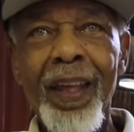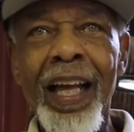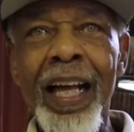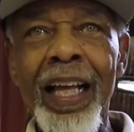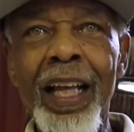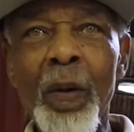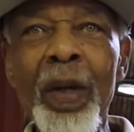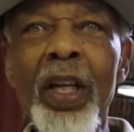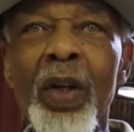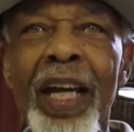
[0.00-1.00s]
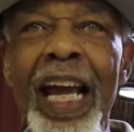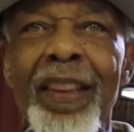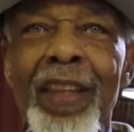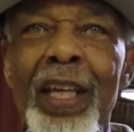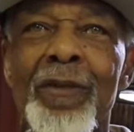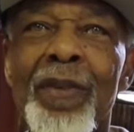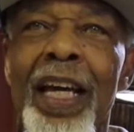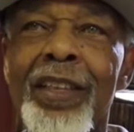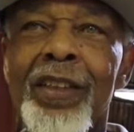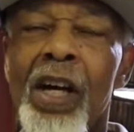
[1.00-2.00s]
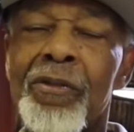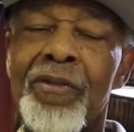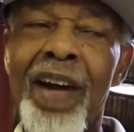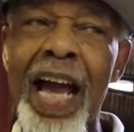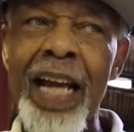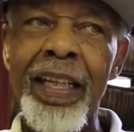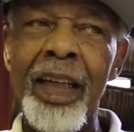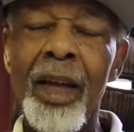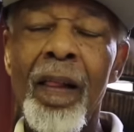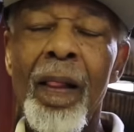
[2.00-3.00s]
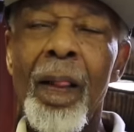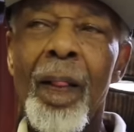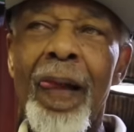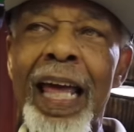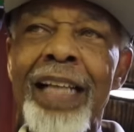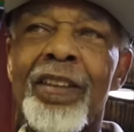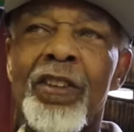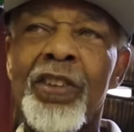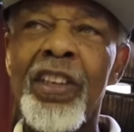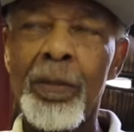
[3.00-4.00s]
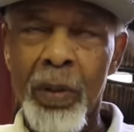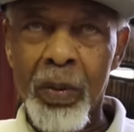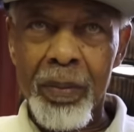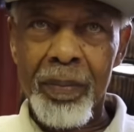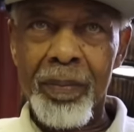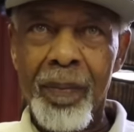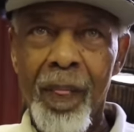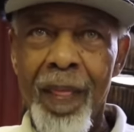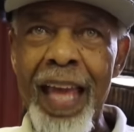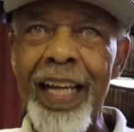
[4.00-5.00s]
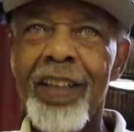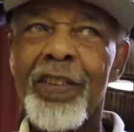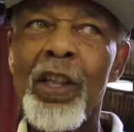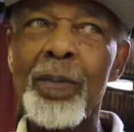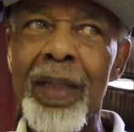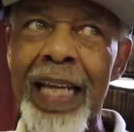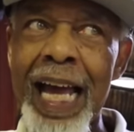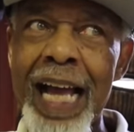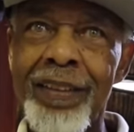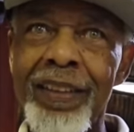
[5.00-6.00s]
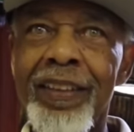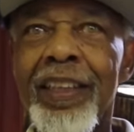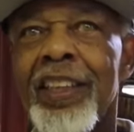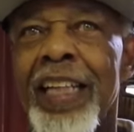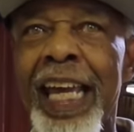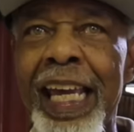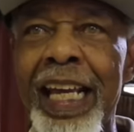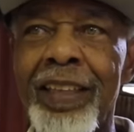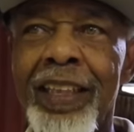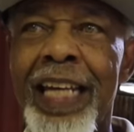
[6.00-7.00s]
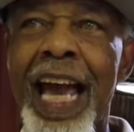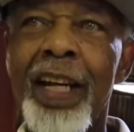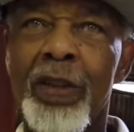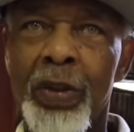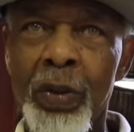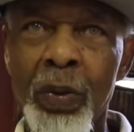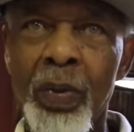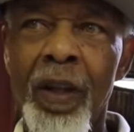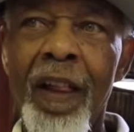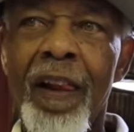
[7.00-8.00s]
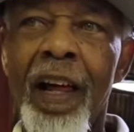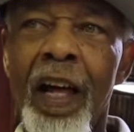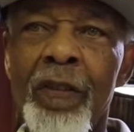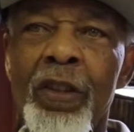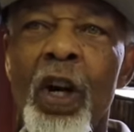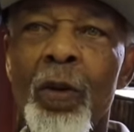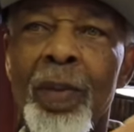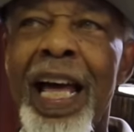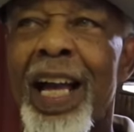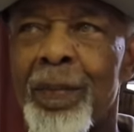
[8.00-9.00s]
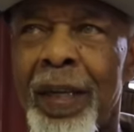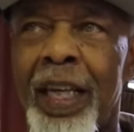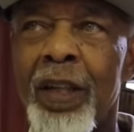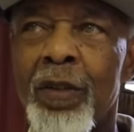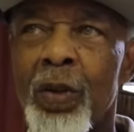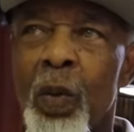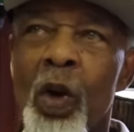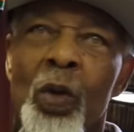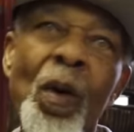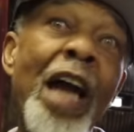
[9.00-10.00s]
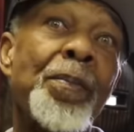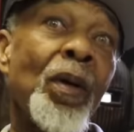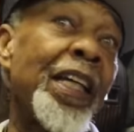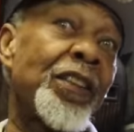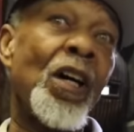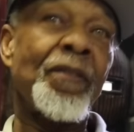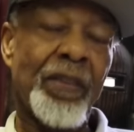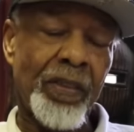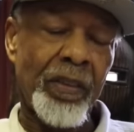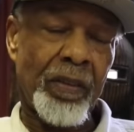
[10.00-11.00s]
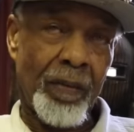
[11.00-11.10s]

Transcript: Uh, we look at the events of Friday as a symbol, and it symbolizes a change in attitude of young black men toward white police officers.